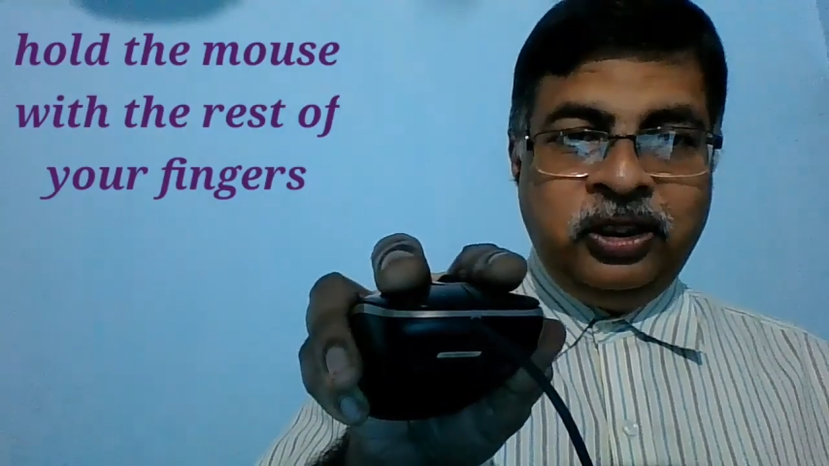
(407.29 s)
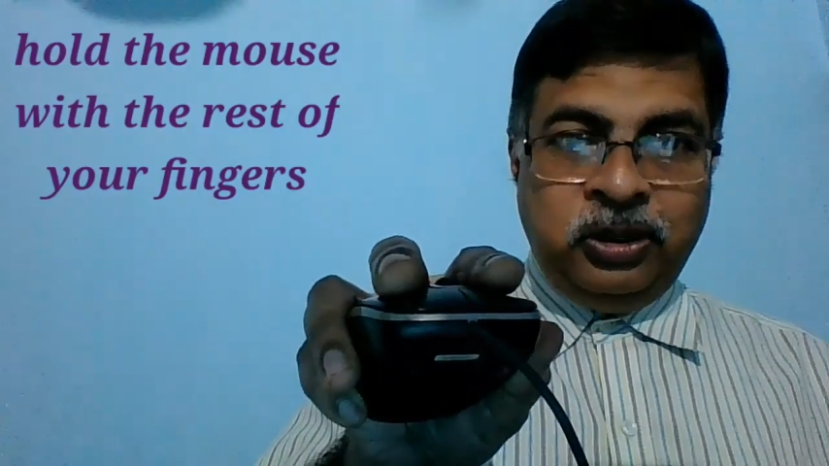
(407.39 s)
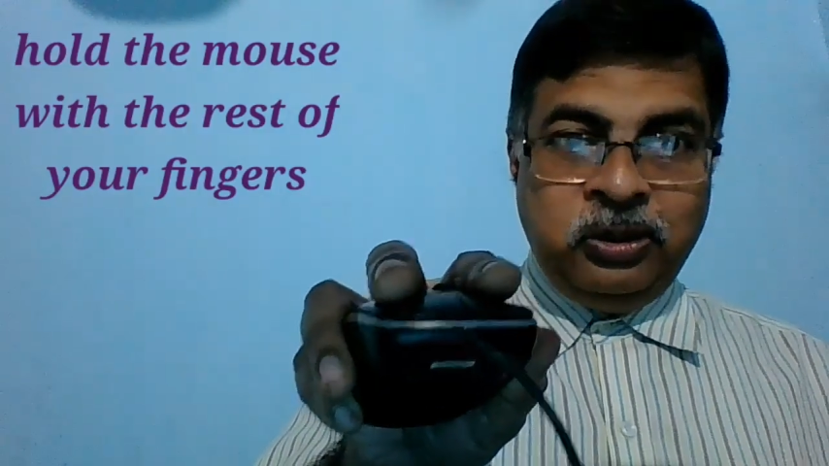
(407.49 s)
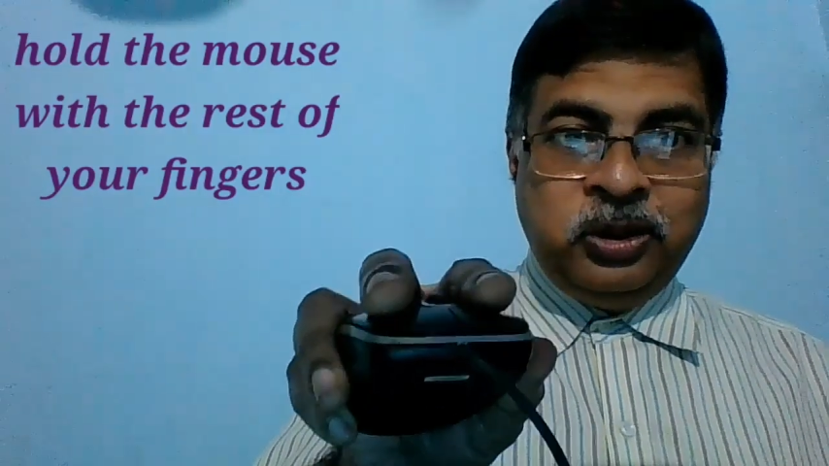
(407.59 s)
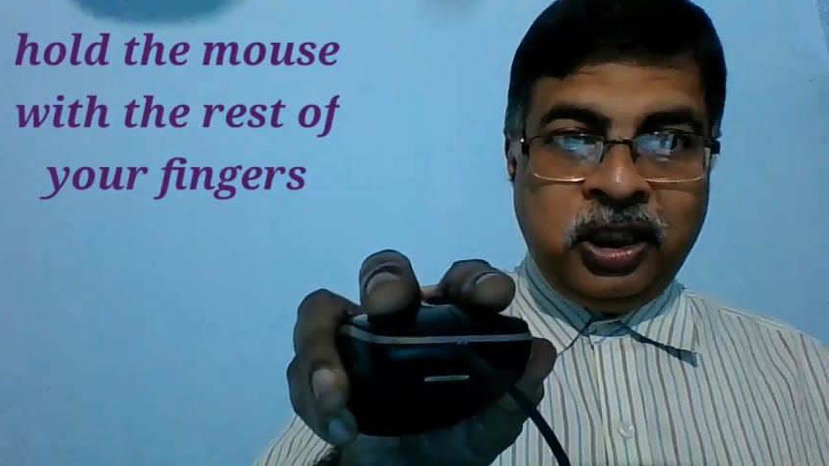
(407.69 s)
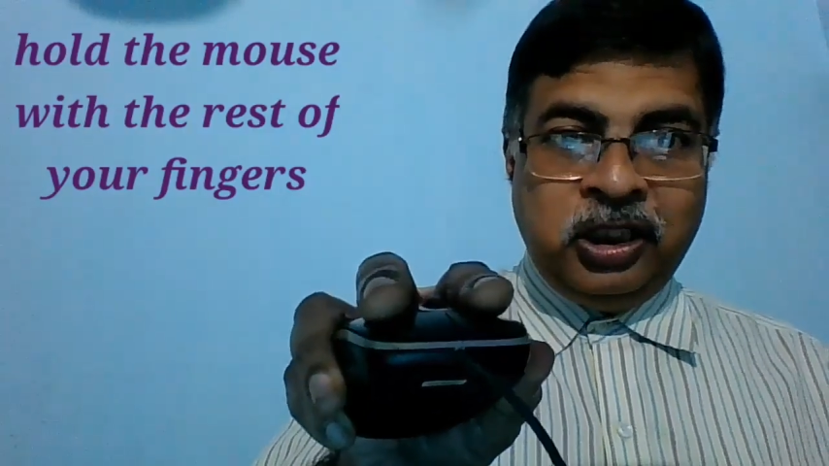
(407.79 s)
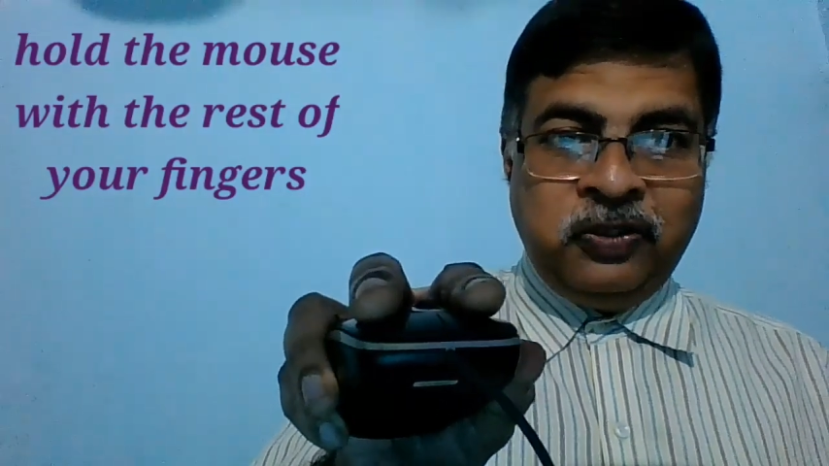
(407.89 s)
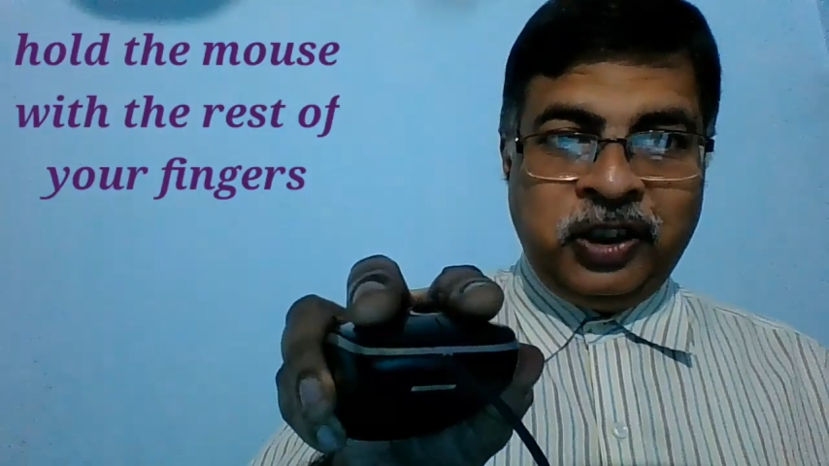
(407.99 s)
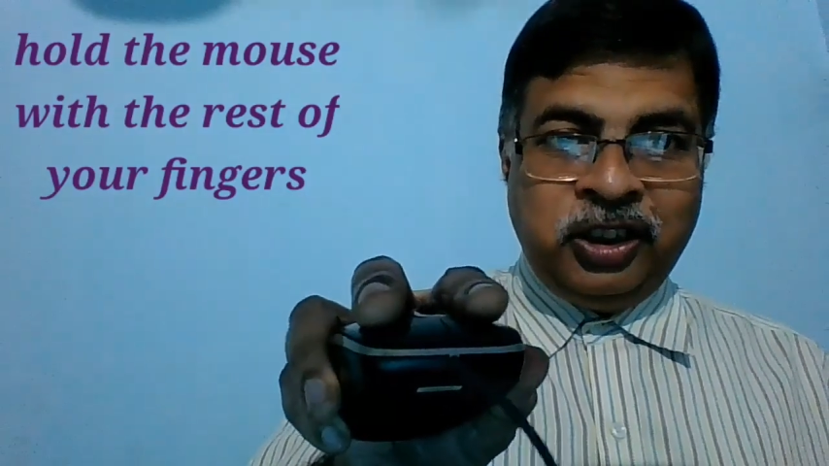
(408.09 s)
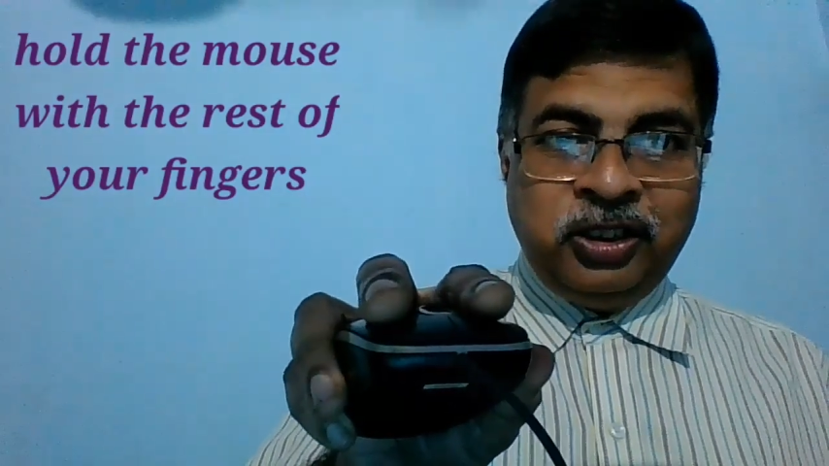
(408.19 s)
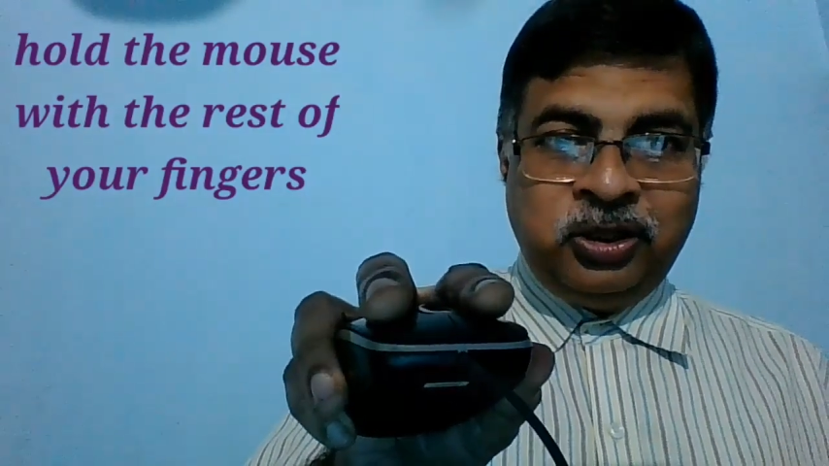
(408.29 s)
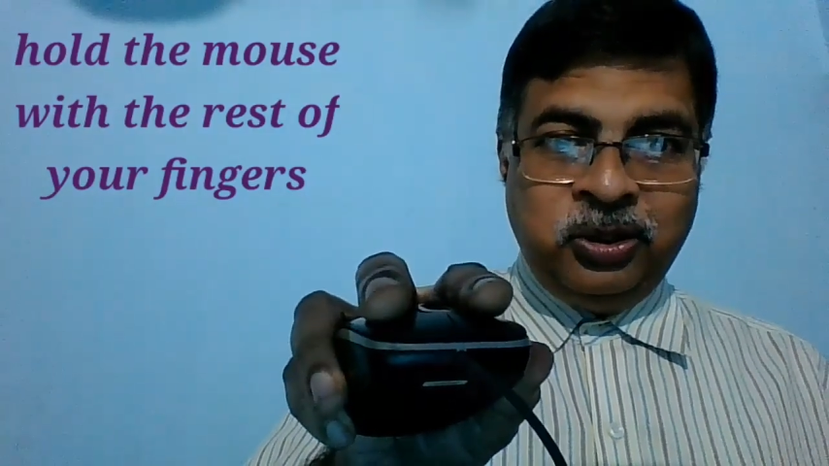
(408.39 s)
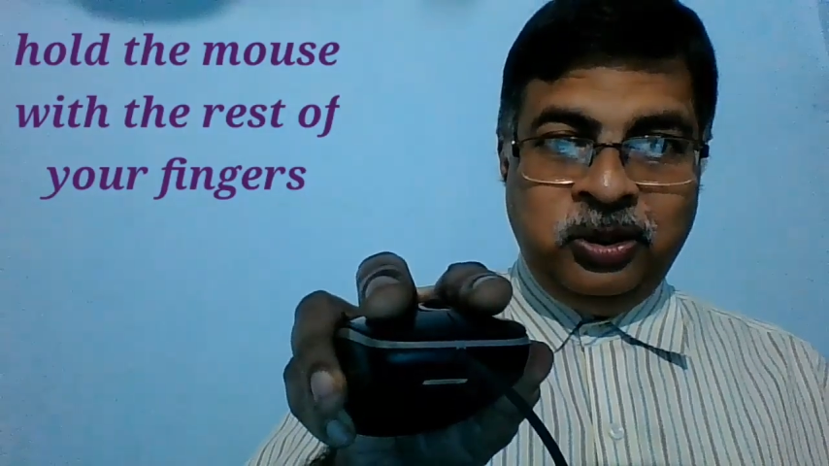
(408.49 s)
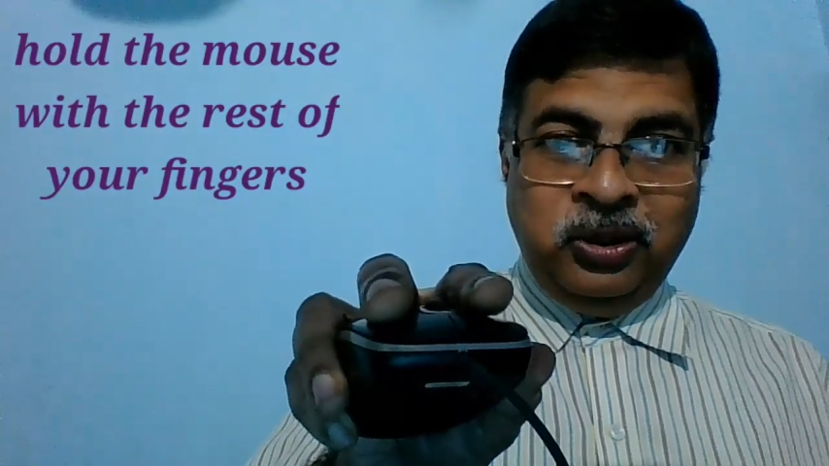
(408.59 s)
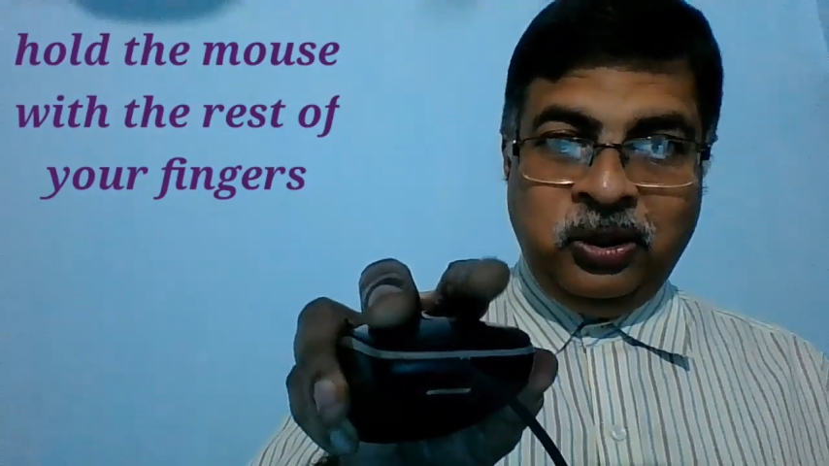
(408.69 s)
use the other fingers
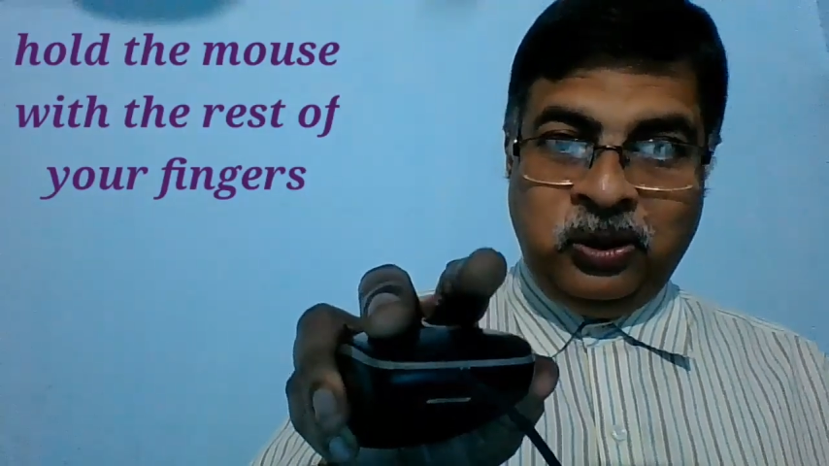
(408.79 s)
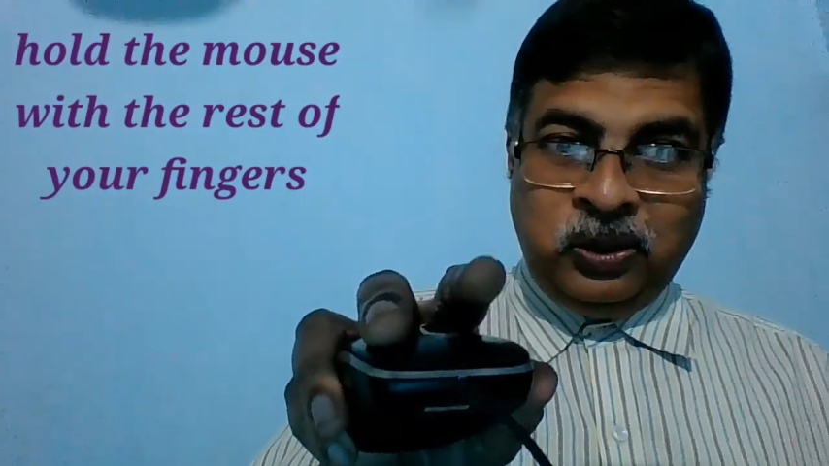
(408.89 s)
to